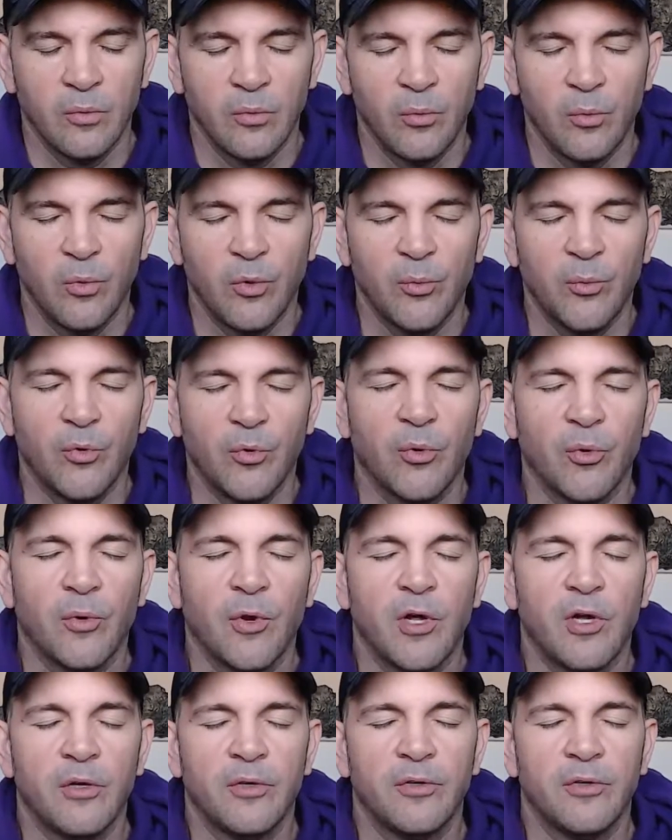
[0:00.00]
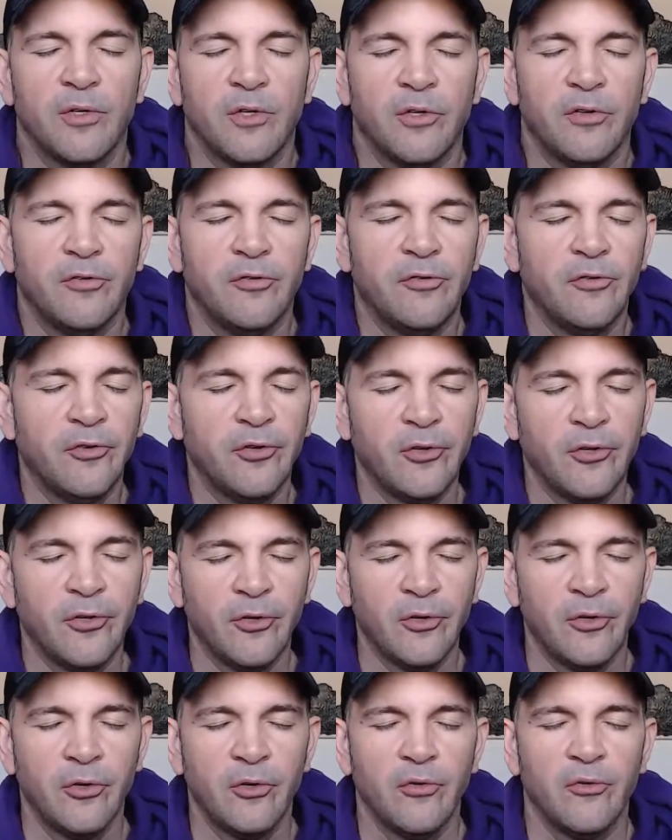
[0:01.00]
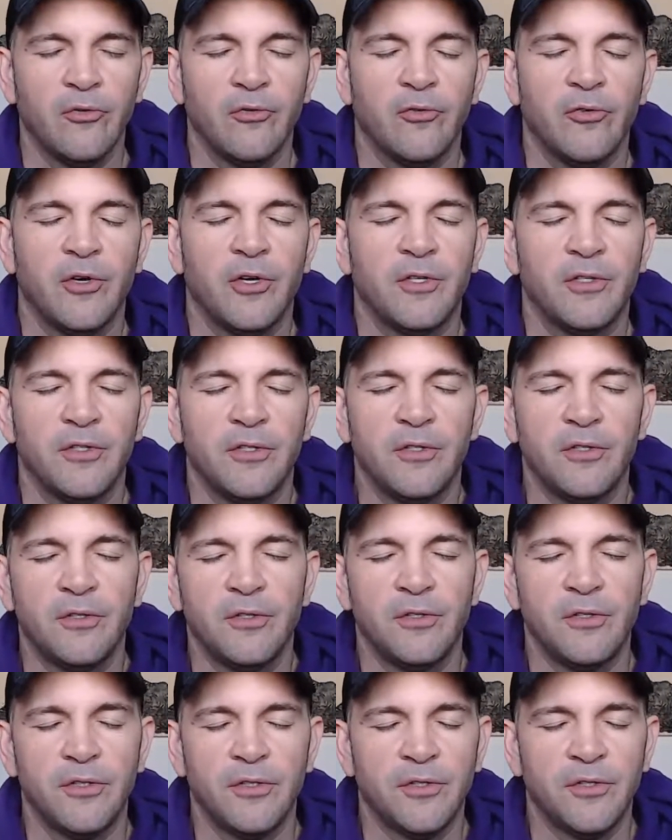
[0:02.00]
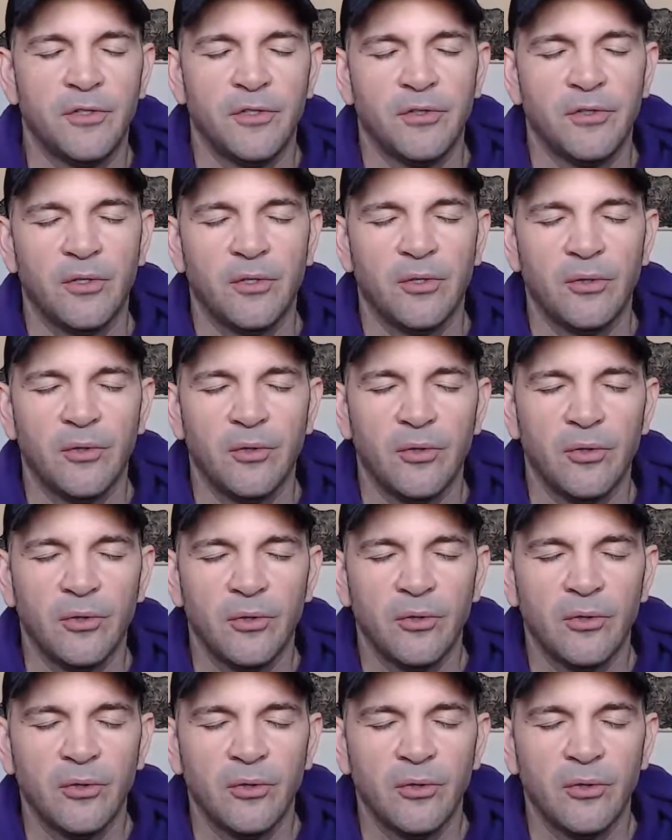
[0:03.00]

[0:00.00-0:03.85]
One more round of phrases just as a